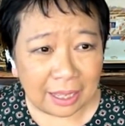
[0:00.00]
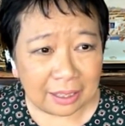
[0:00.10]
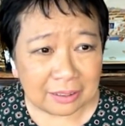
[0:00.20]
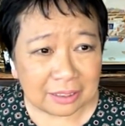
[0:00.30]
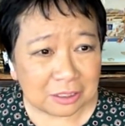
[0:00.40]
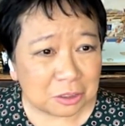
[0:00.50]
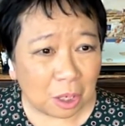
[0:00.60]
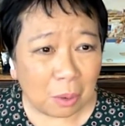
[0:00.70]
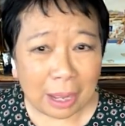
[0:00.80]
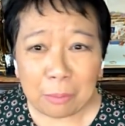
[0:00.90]
And
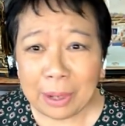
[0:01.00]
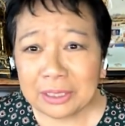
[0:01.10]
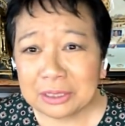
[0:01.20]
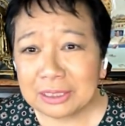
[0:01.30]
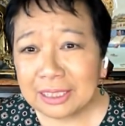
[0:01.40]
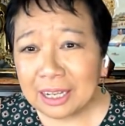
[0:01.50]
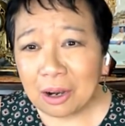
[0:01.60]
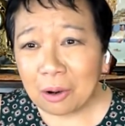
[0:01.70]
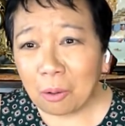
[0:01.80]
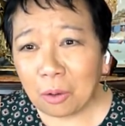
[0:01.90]
so I went
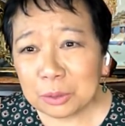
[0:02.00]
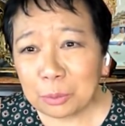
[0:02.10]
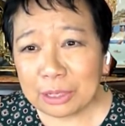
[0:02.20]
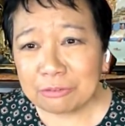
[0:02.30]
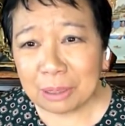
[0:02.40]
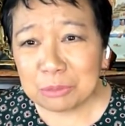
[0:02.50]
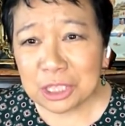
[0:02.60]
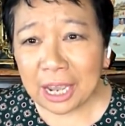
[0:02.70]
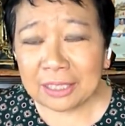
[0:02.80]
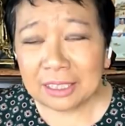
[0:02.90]
all the way from
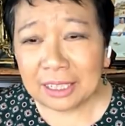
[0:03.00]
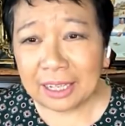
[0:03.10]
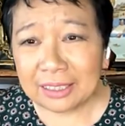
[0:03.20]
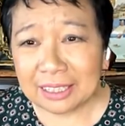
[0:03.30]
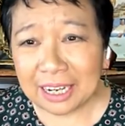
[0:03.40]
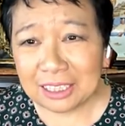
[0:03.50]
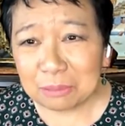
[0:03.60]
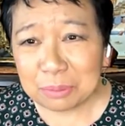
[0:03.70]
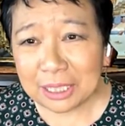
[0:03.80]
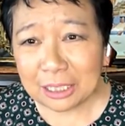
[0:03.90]
China and
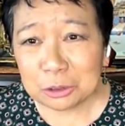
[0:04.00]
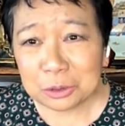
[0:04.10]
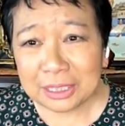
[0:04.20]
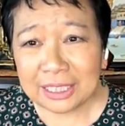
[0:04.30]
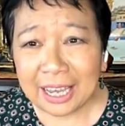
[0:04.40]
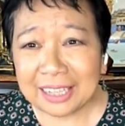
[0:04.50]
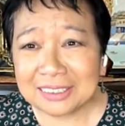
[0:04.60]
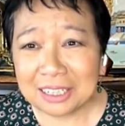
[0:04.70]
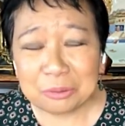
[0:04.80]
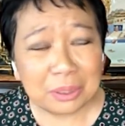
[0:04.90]
got a PhD,
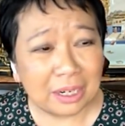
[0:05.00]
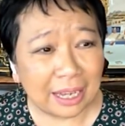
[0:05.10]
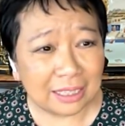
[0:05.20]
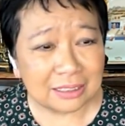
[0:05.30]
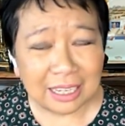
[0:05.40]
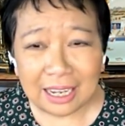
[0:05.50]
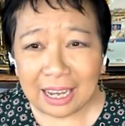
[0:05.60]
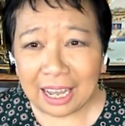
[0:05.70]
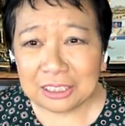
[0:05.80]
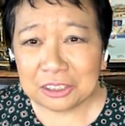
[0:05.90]
and I realized
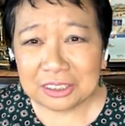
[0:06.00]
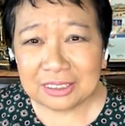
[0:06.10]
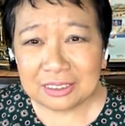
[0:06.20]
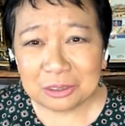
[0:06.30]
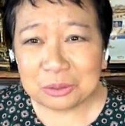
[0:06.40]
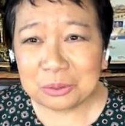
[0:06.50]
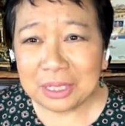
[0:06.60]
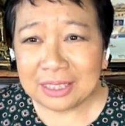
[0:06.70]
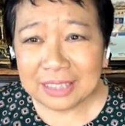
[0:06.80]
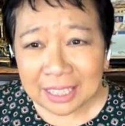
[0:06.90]
I could
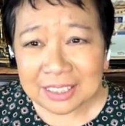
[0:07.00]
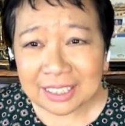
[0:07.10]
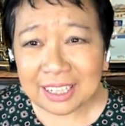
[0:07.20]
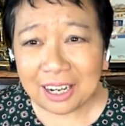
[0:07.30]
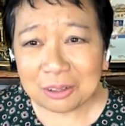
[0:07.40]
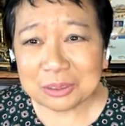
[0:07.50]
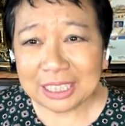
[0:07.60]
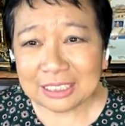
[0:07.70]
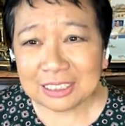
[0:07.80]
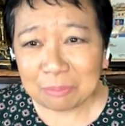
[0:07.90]
do nothing
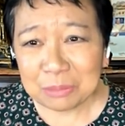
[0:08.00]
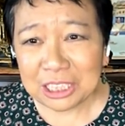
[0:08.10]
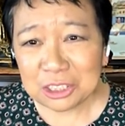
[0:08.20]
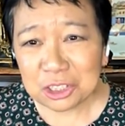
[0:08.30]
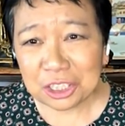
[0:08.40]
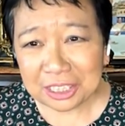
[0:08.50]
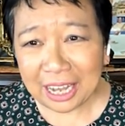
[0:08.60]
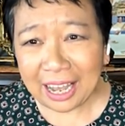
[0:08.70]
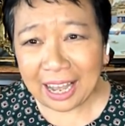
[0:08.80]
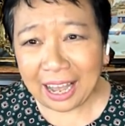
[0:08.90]
else except
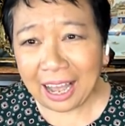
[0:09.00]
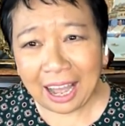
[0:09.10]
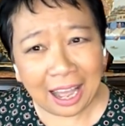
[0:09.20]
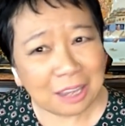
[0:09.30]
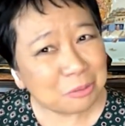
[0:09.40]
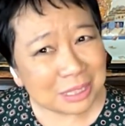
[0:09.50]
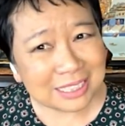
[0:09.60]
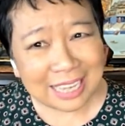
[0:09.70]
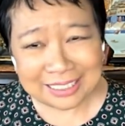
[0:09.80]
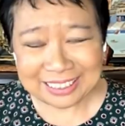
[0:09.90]
teaching. I
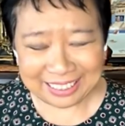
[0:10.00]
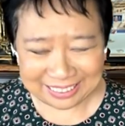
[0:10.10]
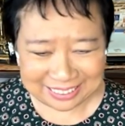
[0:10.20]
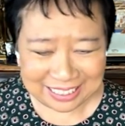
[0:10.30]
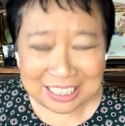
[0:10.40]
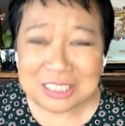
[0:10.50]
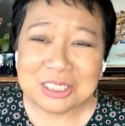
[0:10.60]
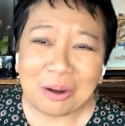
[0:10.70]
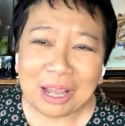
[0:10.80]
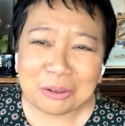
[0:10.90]
resent it.
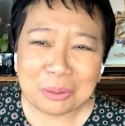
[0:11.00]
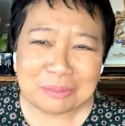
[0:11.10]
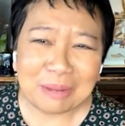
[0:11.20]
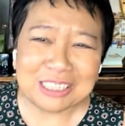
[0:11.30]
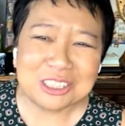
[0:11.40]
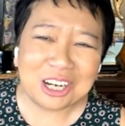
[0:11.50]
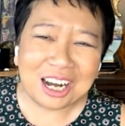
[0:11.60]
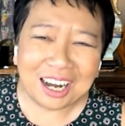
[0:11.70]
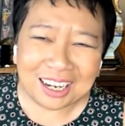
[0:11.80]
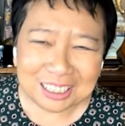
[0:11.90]
So I quit my
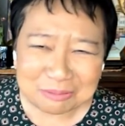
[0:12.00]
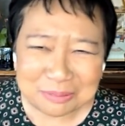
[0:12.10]
job,